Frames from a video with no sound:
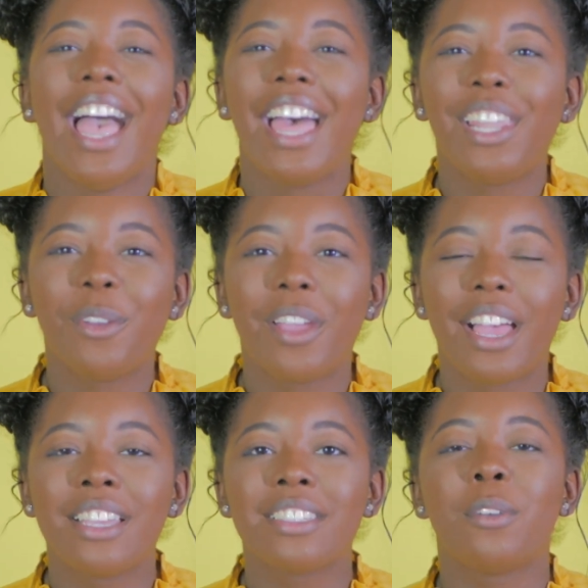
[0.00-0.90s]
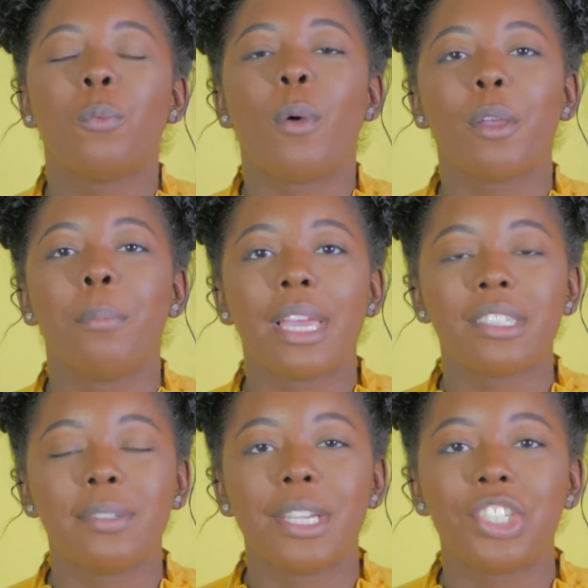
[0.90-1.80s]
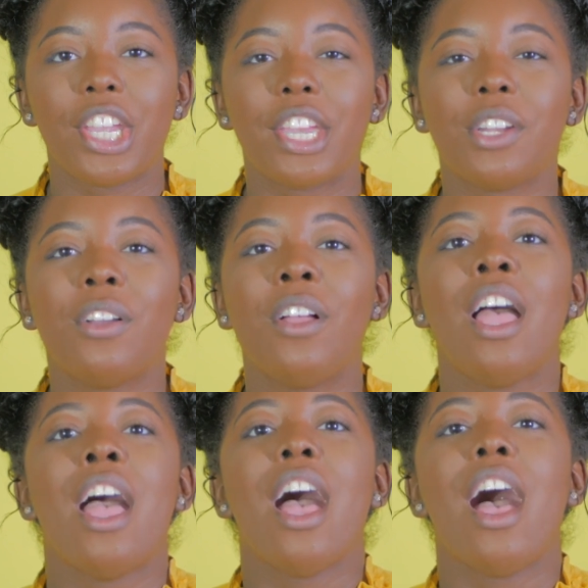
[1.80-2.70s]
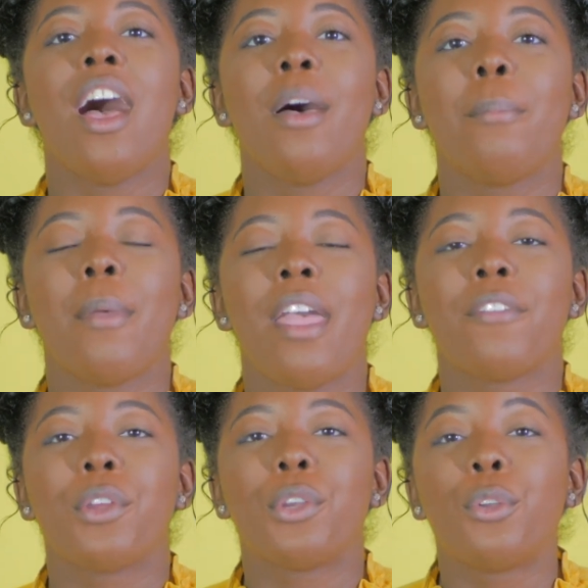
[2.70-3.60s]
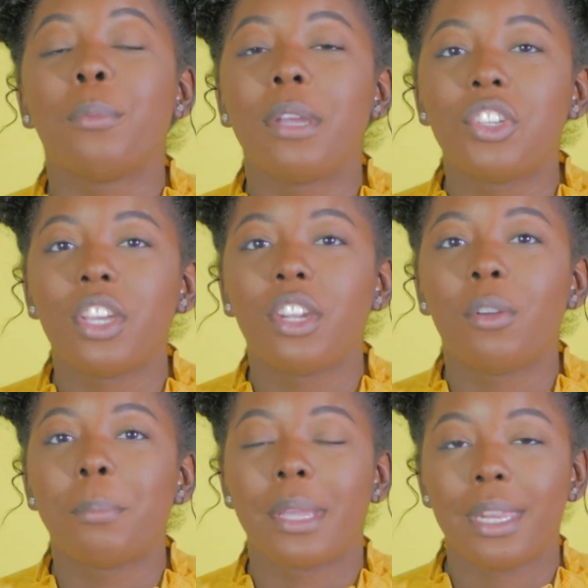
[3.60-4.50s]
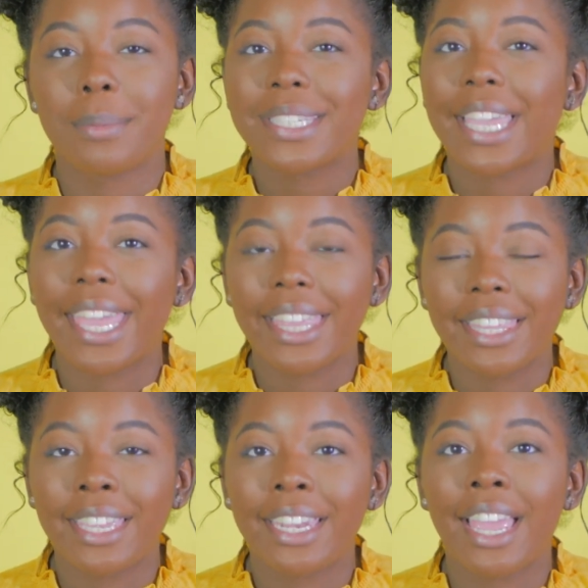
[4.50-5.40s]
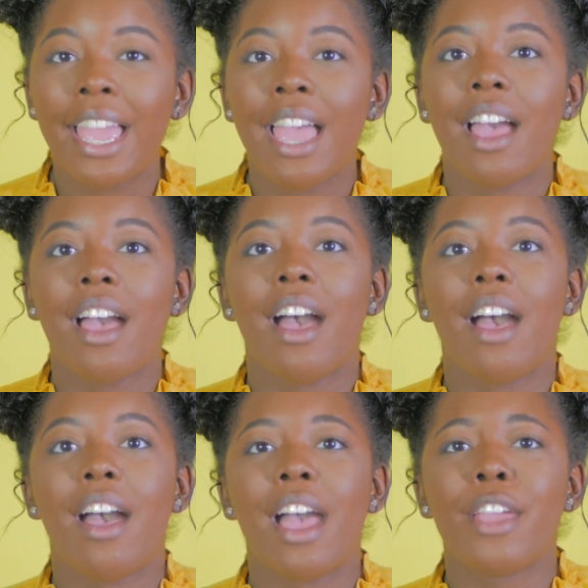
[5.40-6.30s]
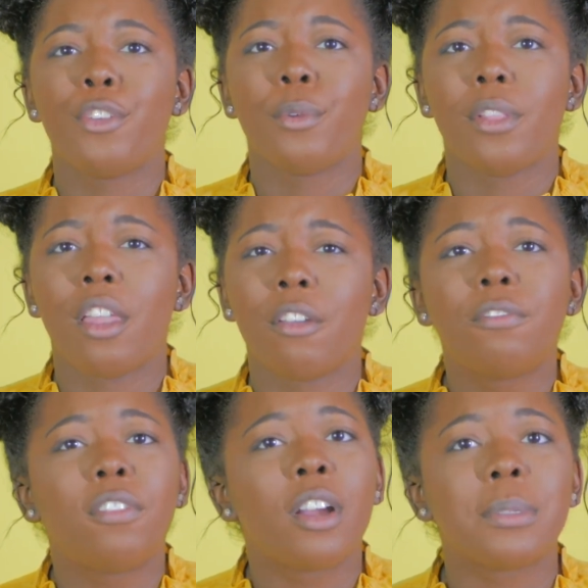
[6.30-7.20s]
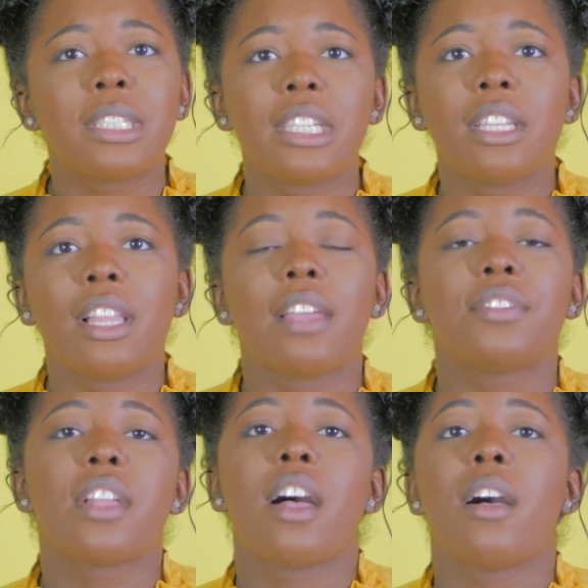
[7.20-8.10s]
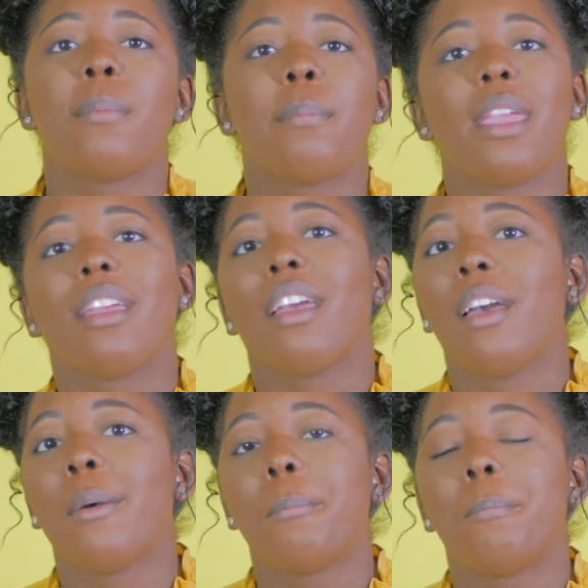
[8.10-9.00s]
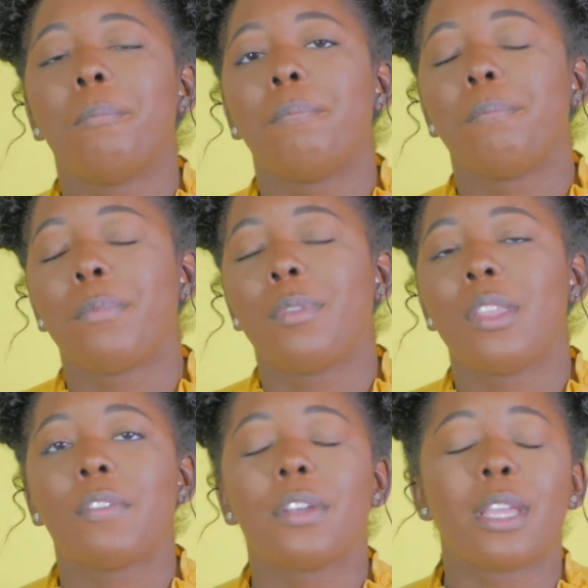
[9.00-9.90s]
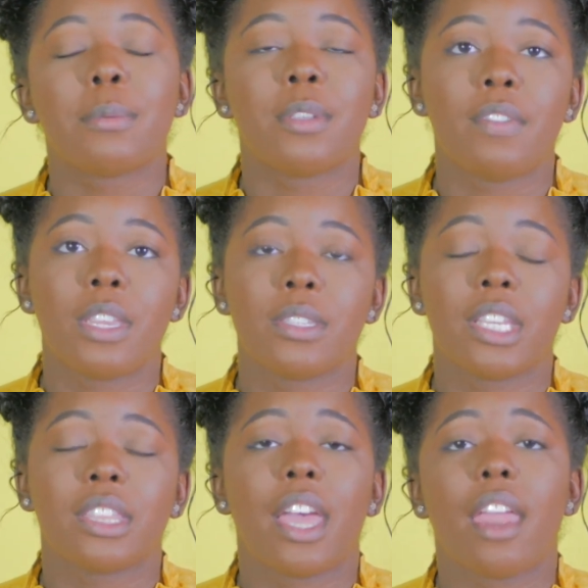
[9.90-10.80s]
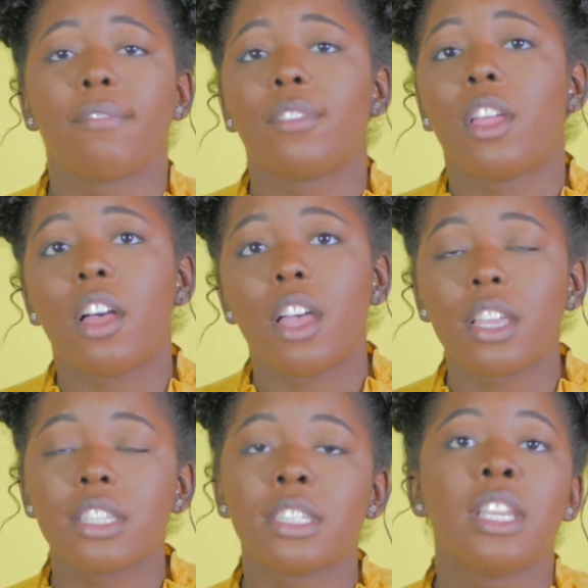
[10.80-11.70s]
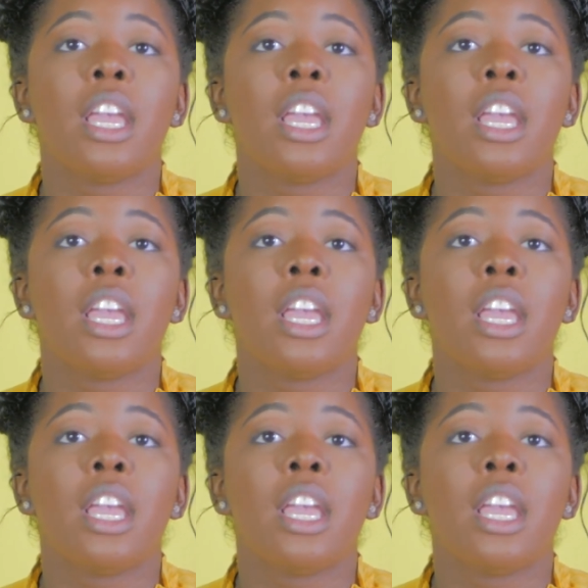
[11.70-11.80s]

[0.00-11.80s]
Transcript: Hello guys, and welcome back to my channel. If you're new to my channel, my name is Caitlin. I do a lot of pharmacy, lifestyle, makeup, different types of videos like that, vlogs.